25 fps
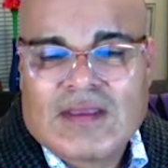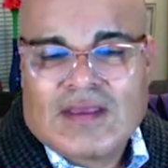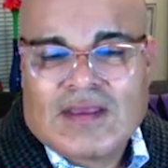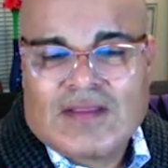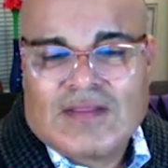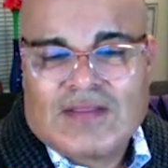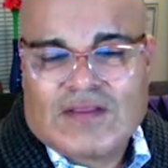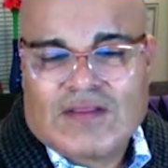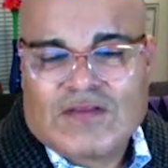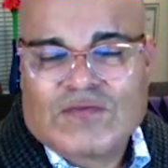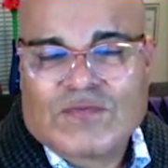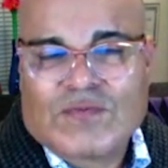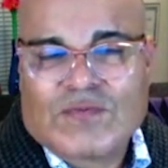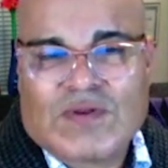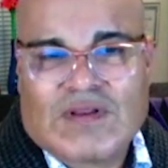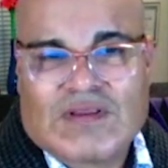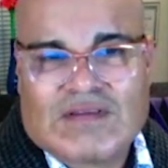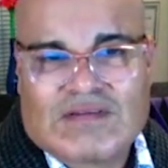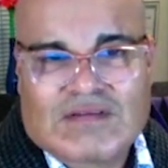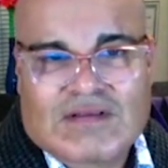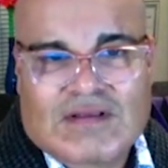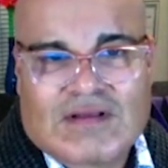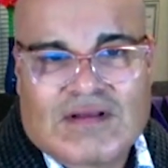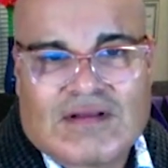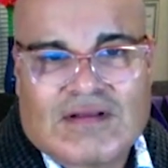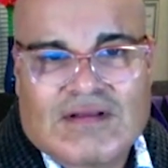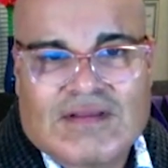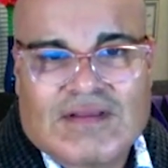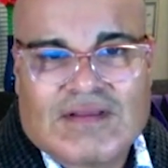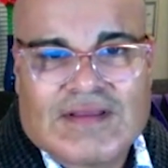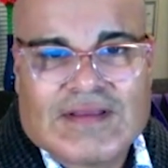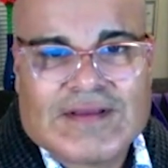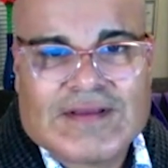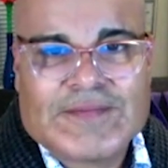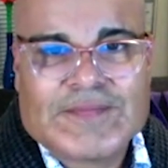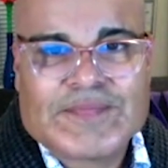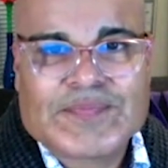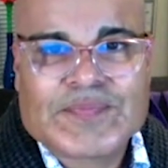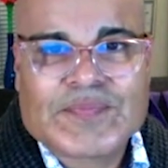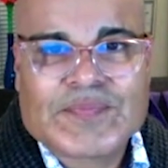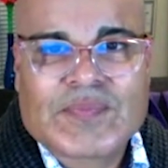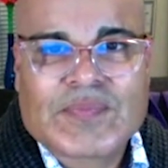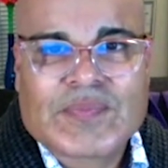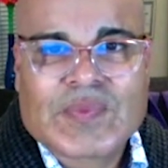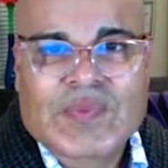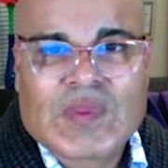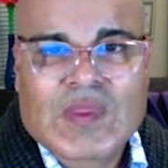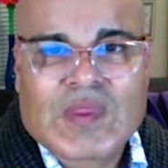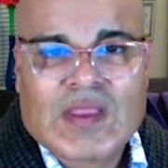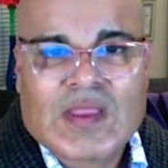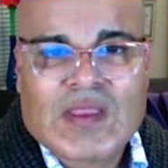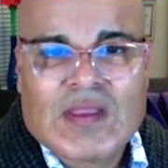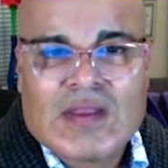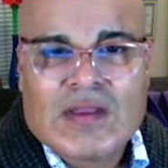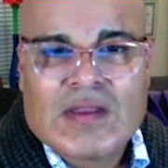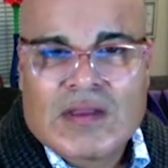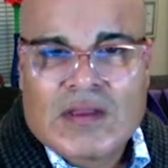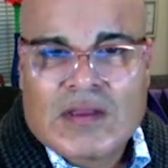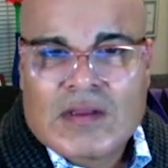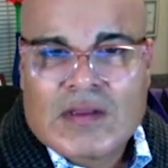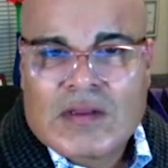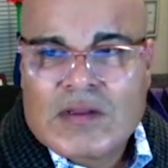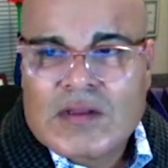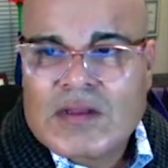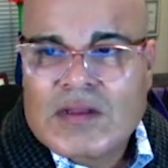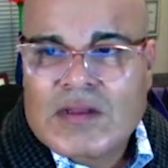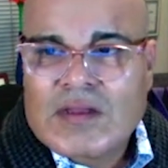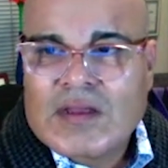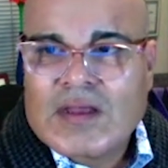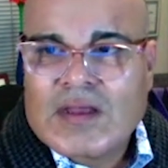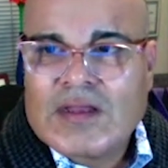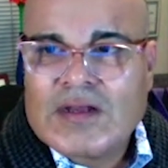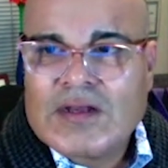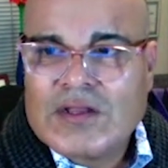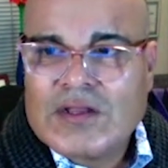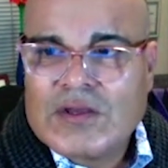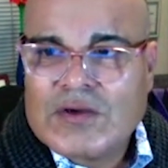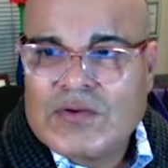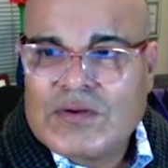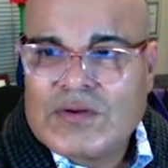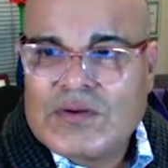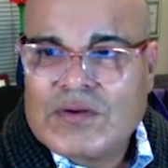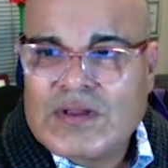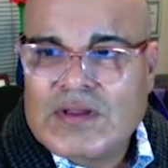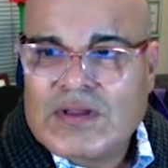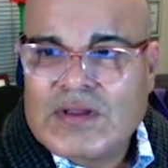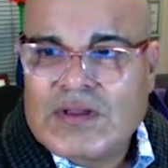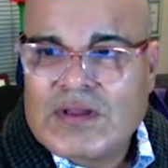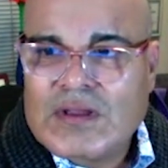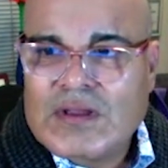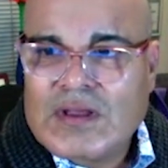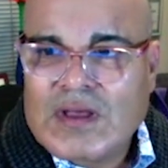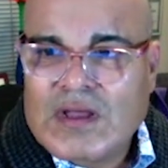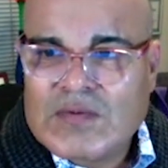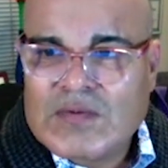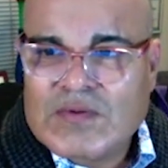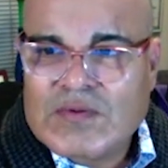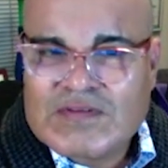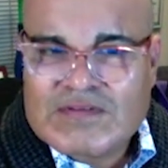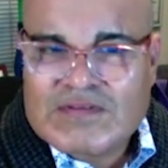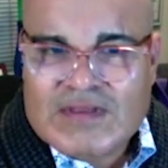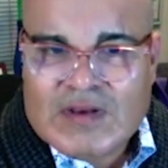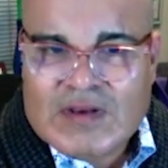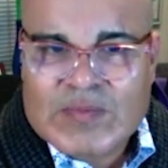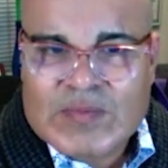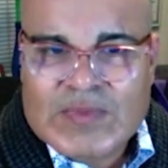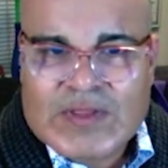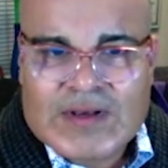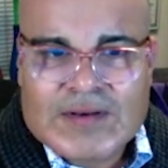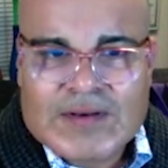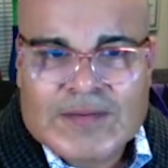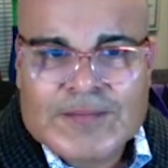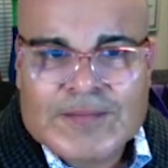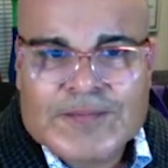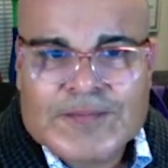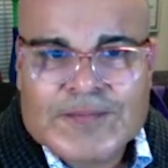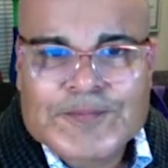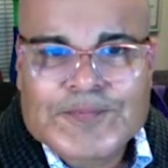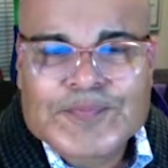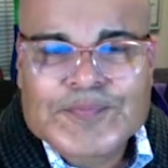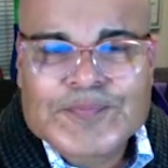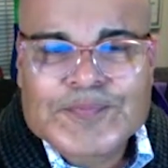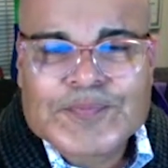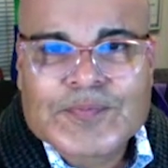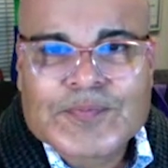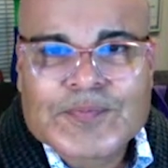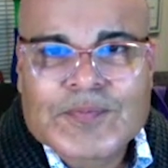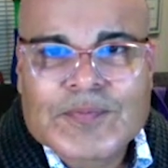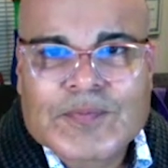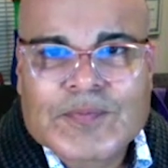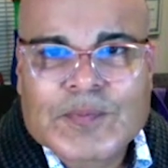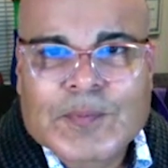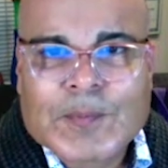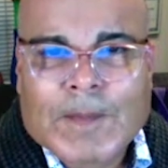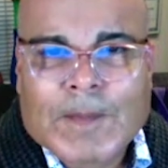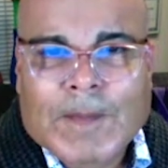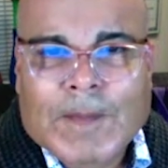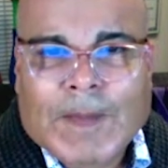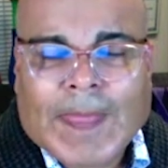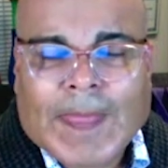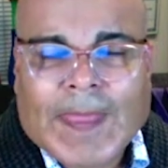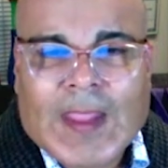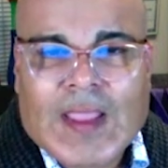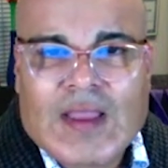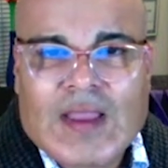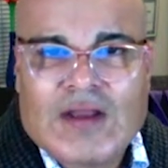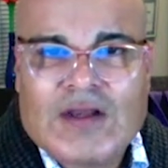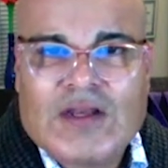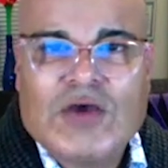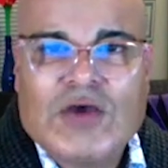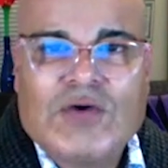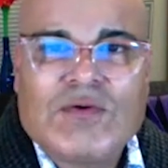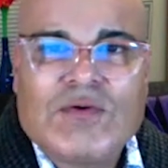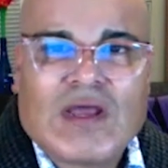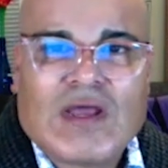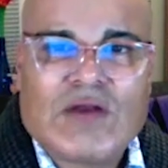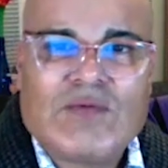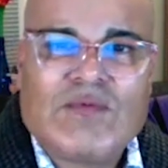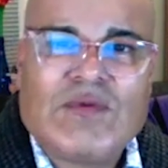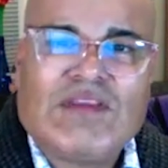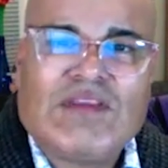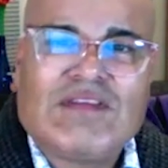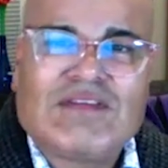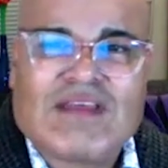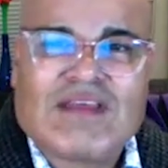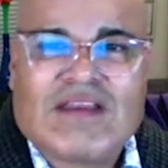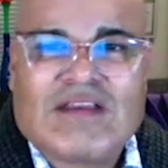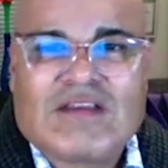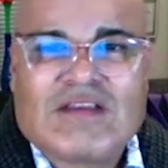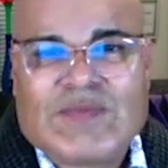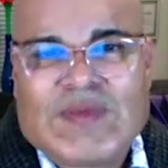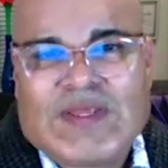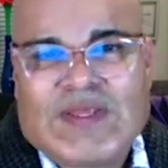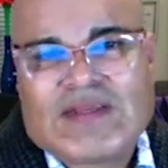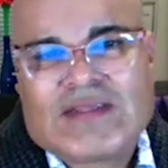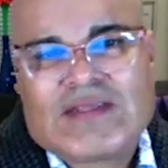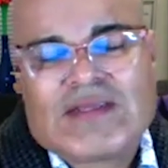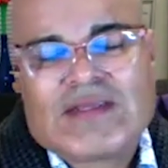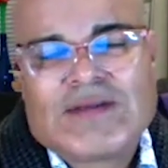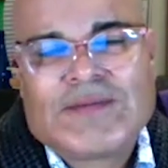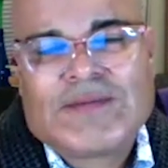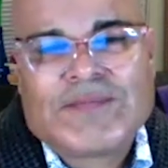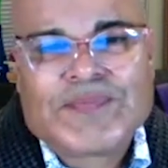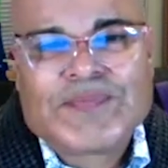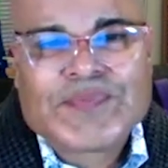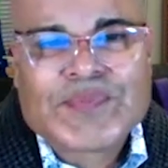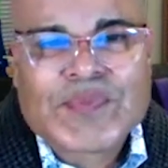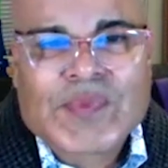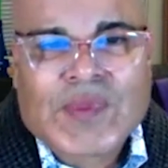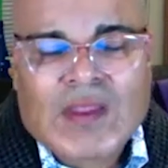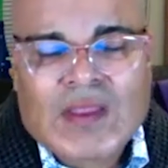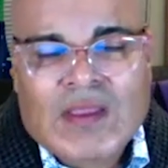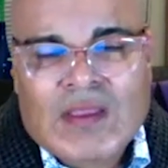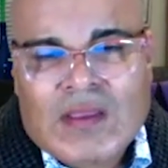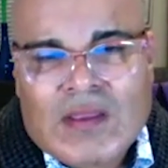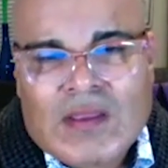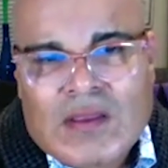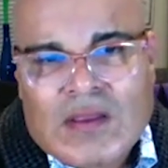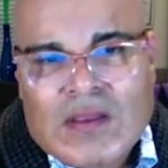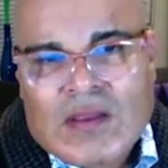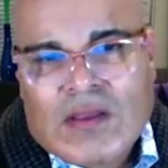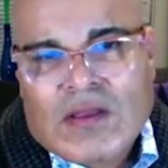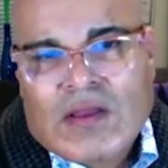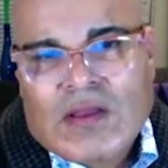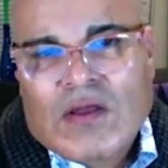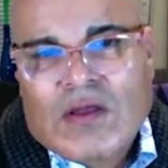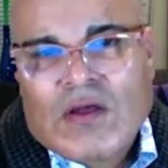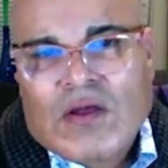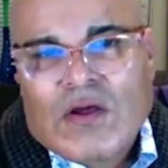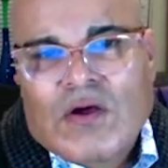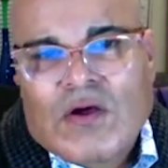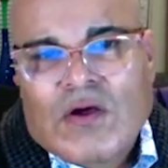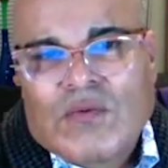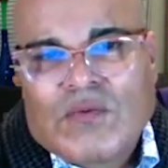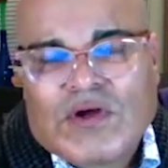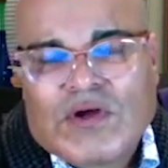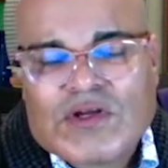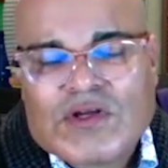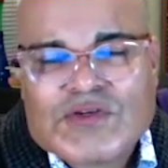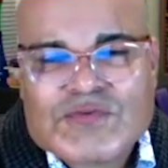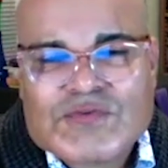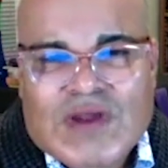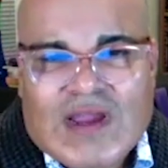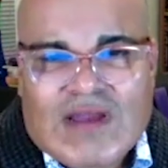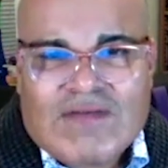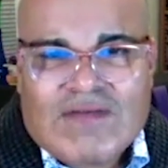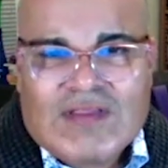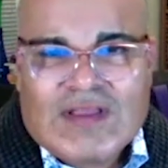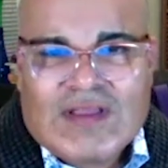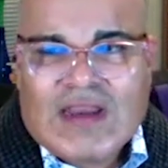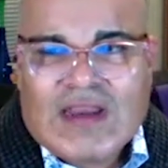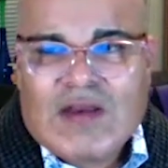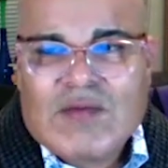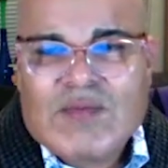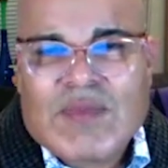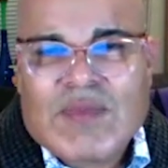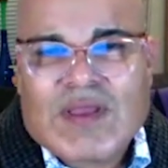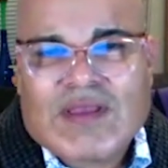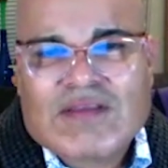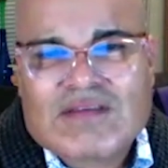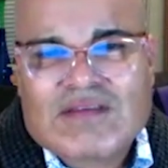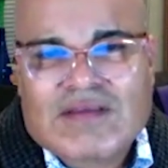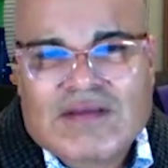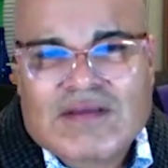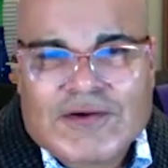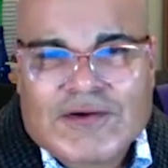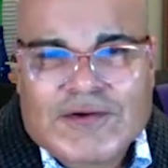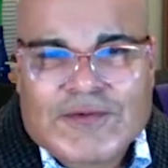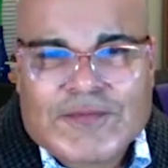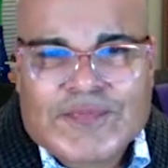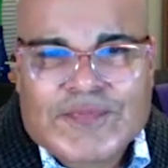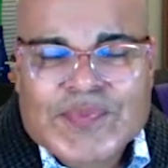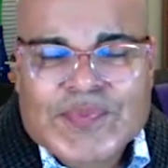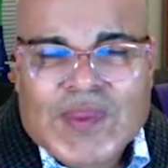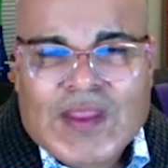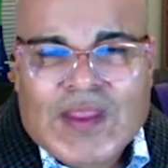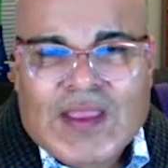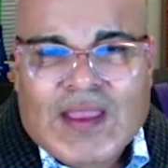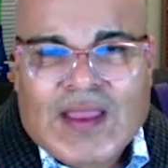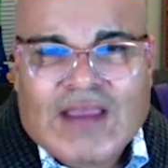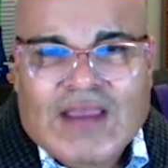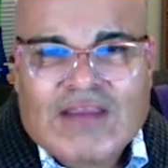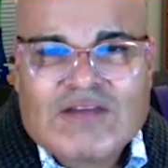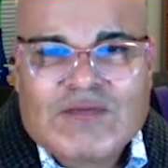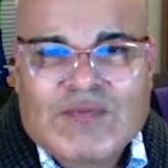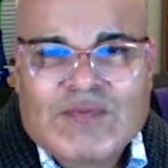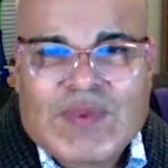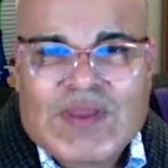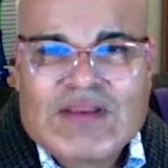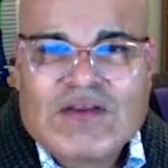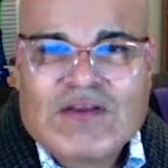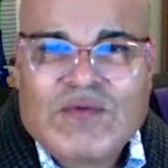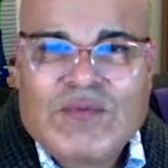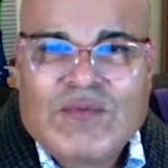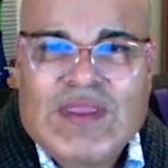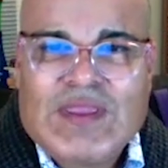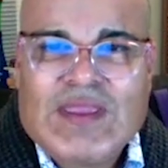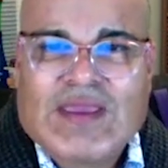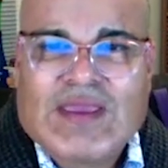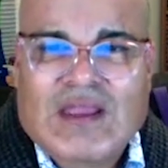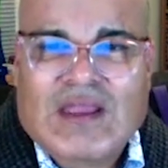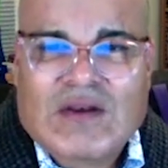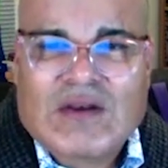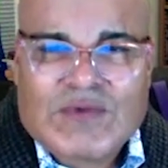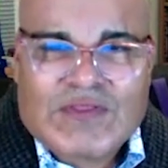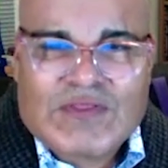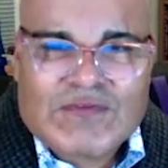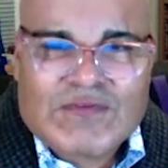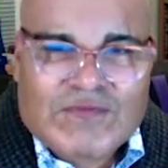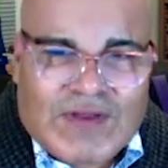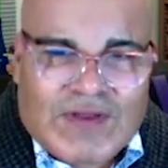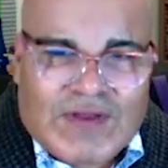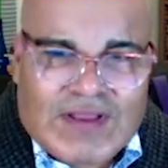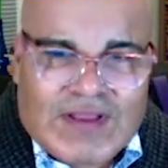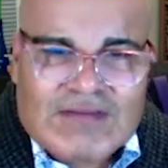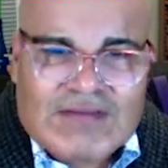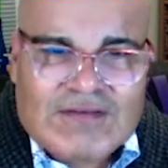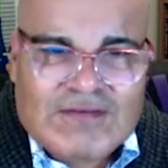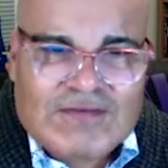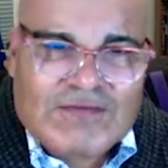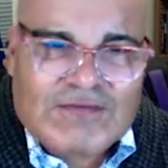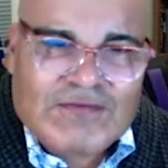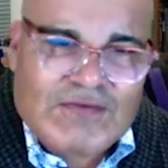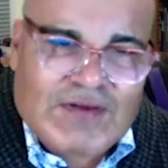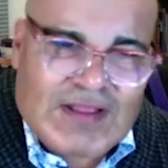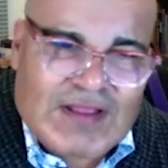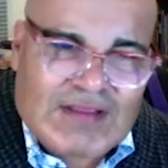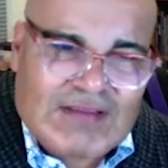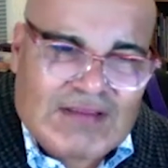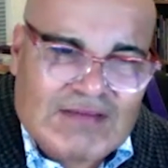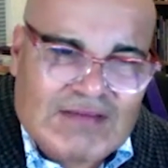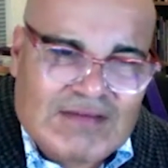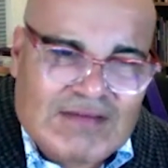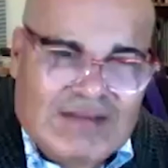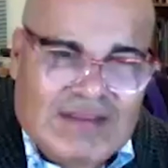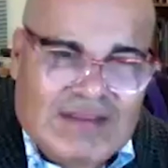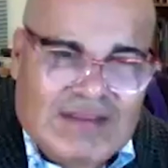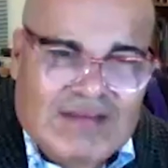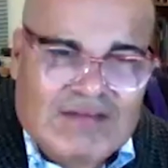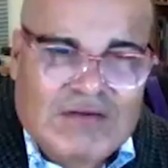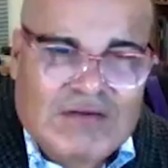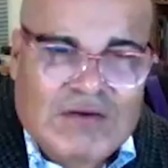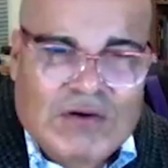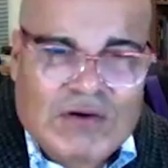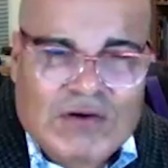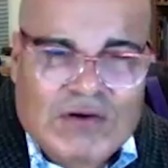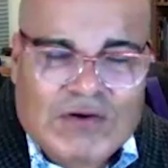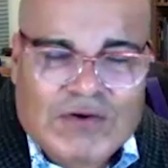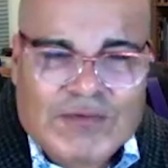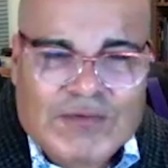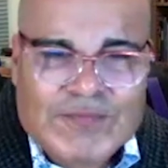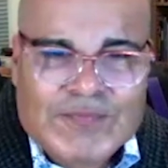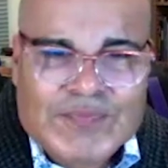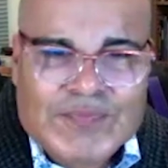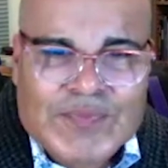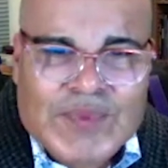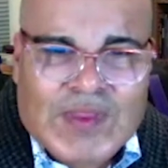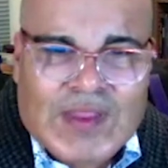And this one is called A Note on Resentment. A Note on Resentment. While traveling in Mexico, I spent a weekend with friends of friends in Texcoco.